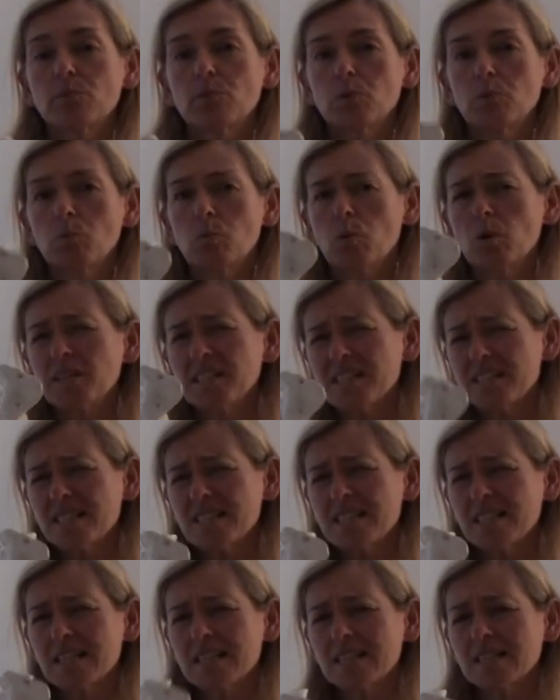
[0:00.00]
well, what is
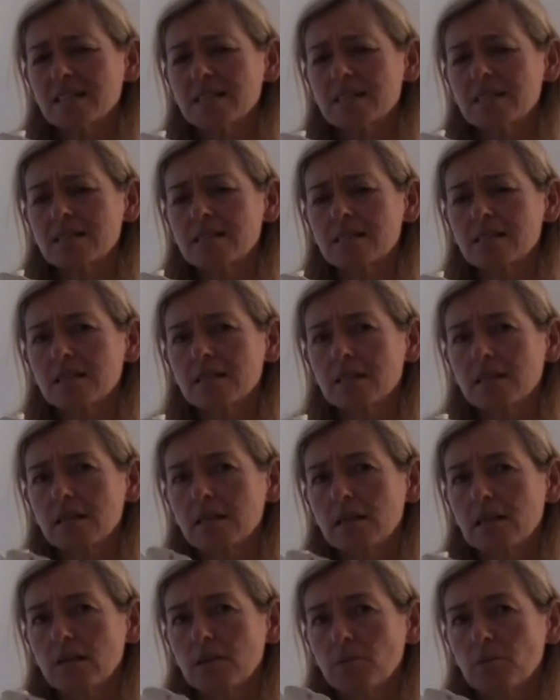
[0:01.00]
this
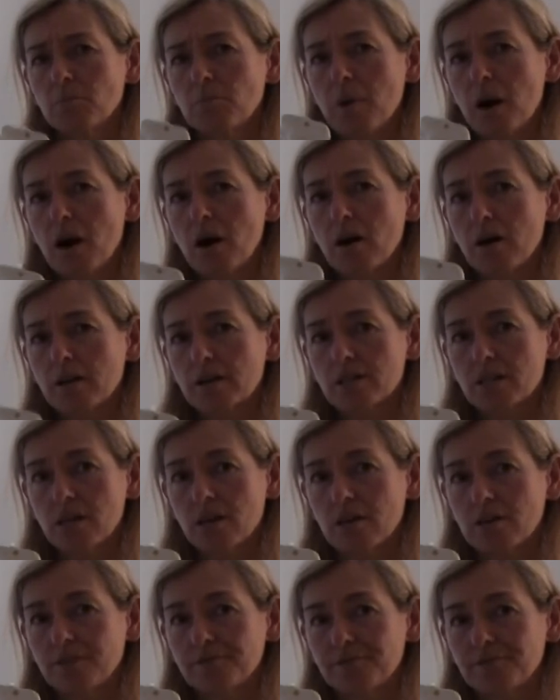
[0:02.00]
part
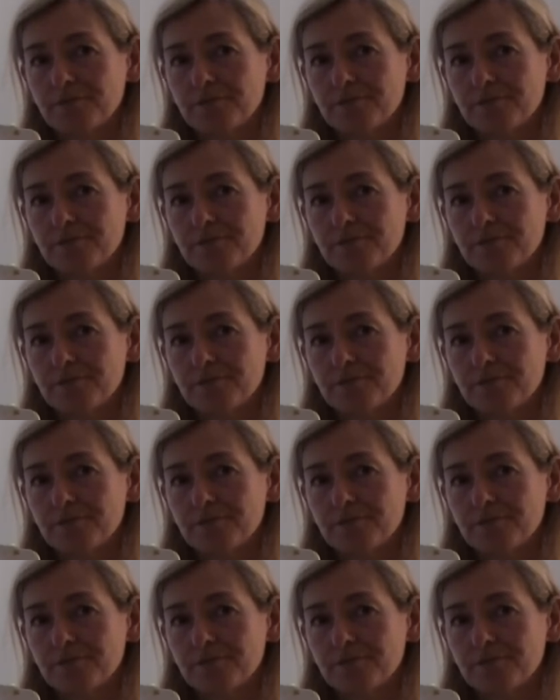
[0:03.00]
of?